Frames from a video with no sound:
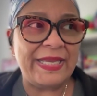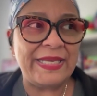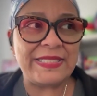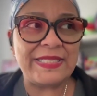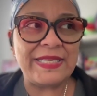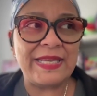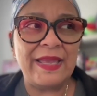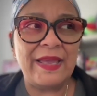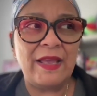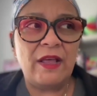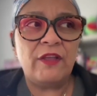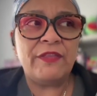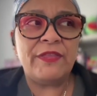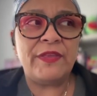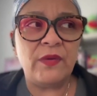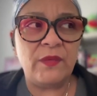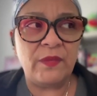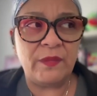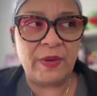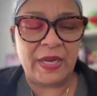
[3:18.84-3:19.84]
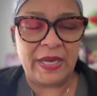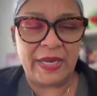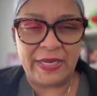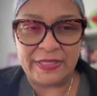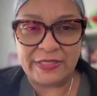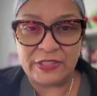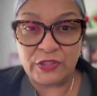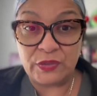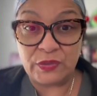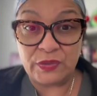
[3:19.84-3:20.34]
It's a healthy
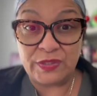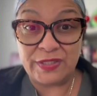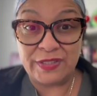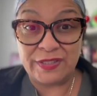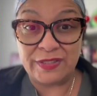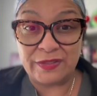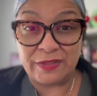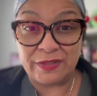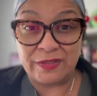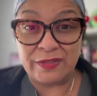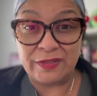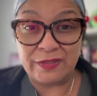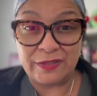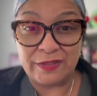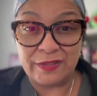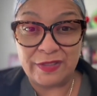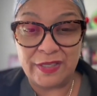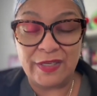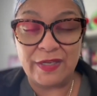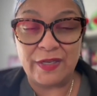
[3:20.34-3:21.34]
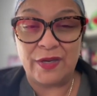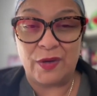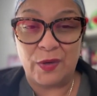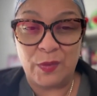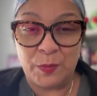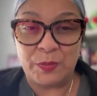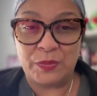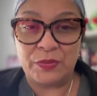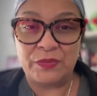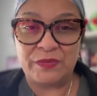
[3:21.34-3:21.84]
way to deal and
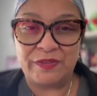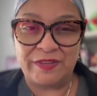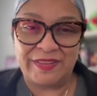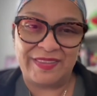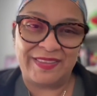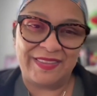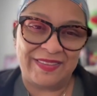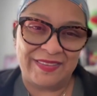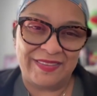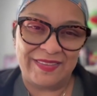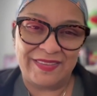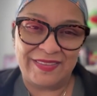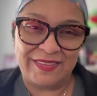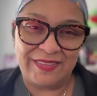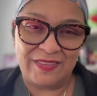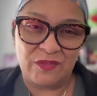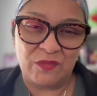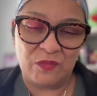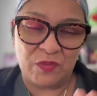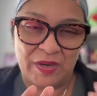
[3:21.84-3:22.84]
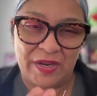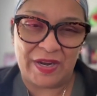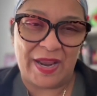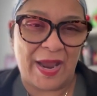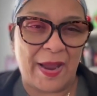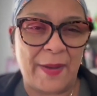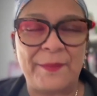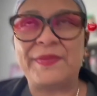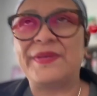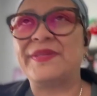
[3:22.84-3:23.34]
cope with what
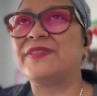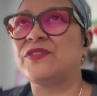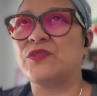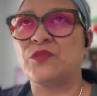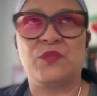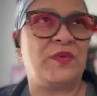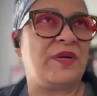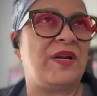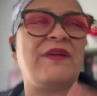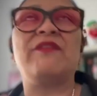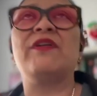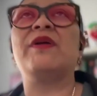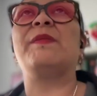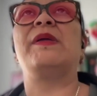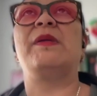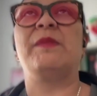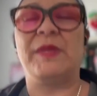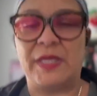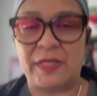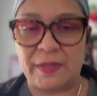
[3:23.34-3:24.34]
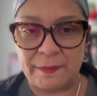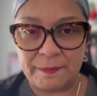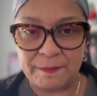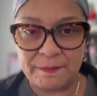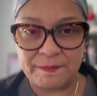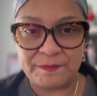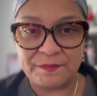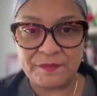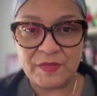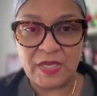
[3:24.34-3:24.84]
happened, whatever it may be.
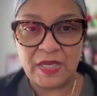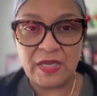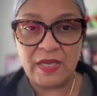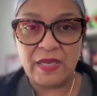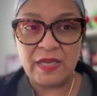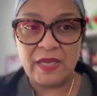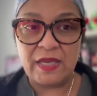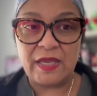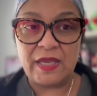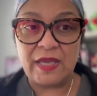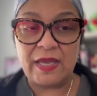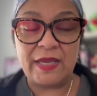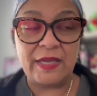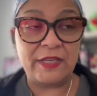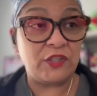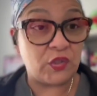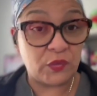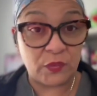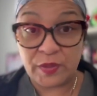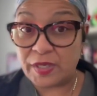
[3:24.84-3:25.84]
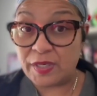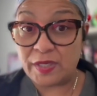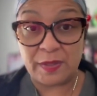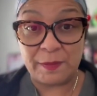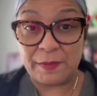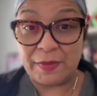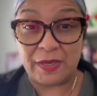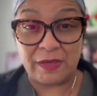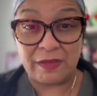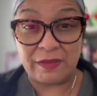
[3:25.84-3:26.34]
Enjoy
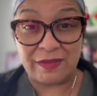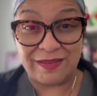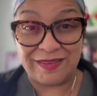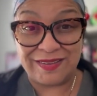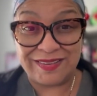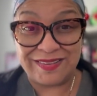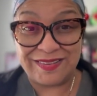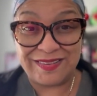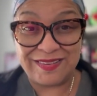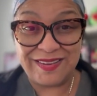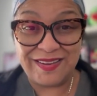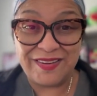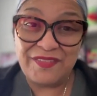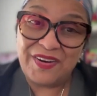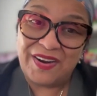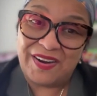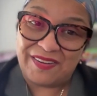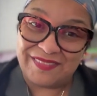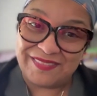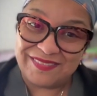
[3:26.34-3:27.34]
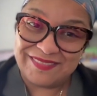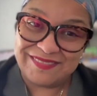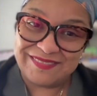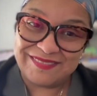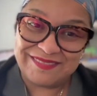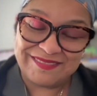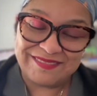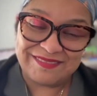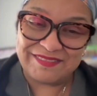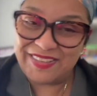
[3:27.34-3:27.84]
a marathon and run,
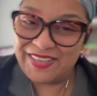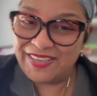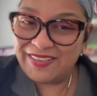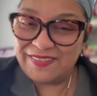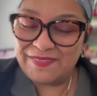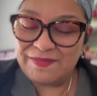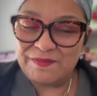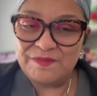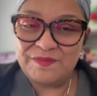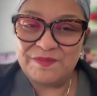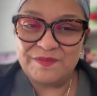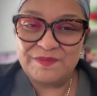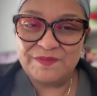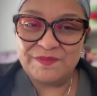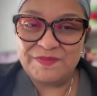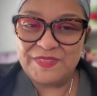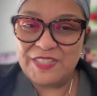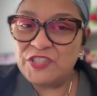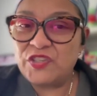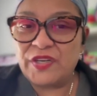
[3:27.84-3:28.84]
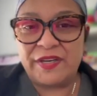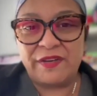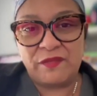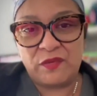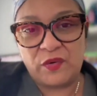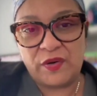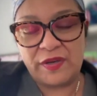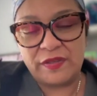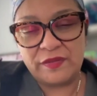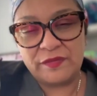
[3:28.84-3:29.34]
right? And
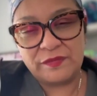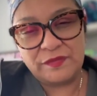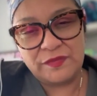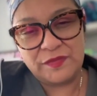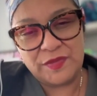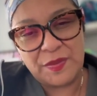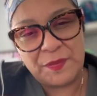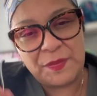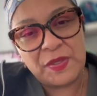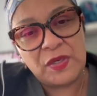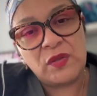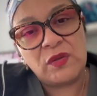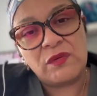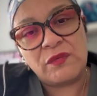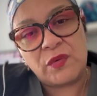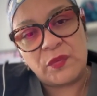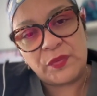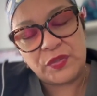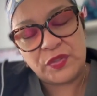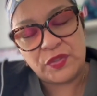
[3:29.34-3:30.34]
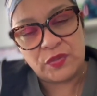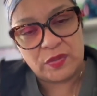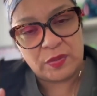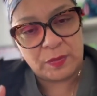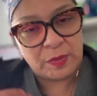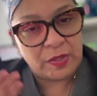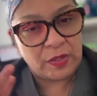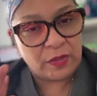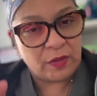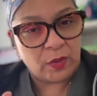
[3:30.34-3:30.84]
train for it. Something to look forward to,
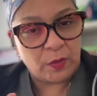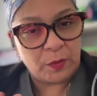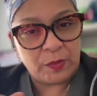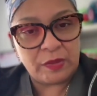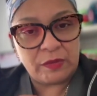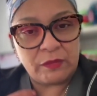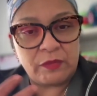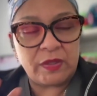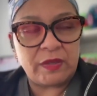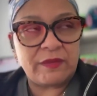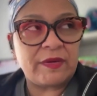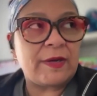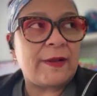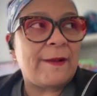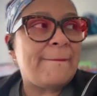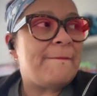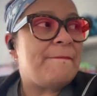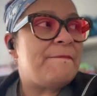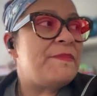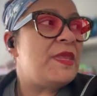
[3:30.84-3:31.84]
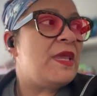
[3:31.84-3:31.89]
something to cope with, whatever.